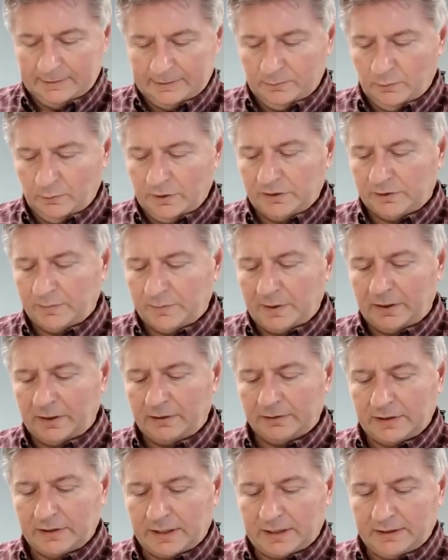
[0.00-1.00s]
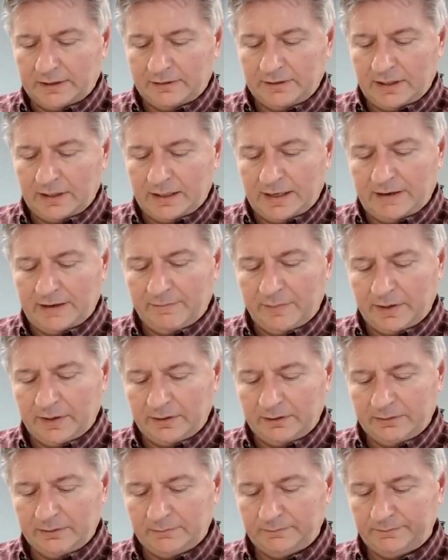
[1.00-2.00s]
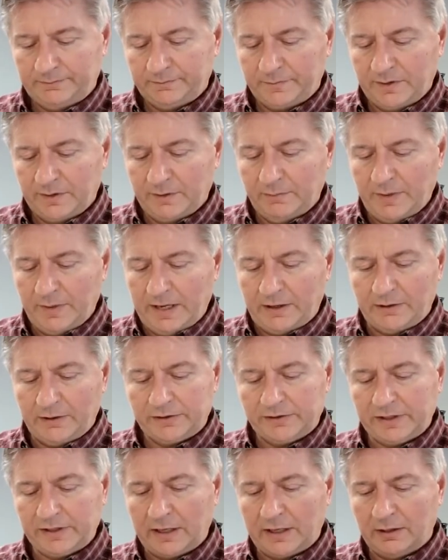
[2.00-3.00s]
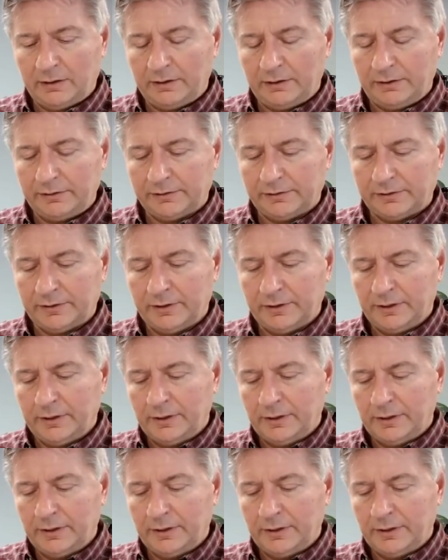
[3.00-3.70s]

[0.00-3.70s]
Wind spinners, like I said, have been the better sellers.